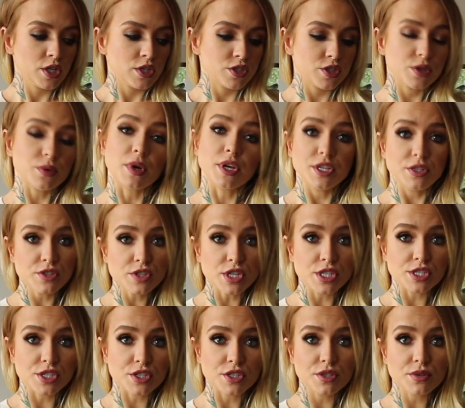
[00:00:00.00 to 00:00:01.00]
do what I
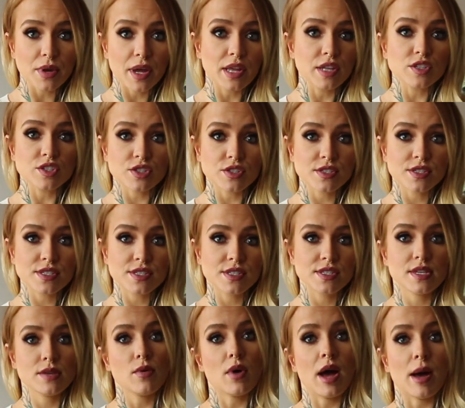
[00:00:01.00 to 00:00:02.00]
usually do and just
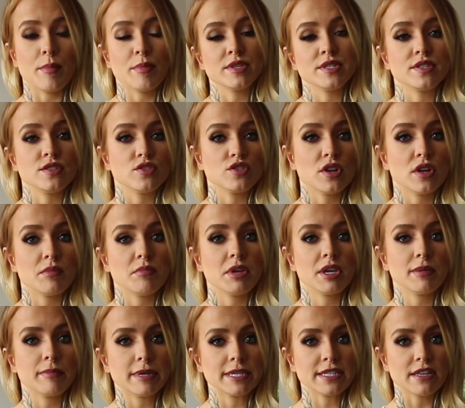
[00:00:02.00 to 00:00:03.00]
see what happens and try and
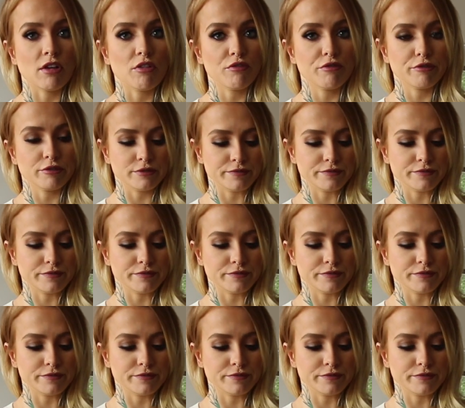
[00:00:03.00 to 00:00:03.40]
make it myself.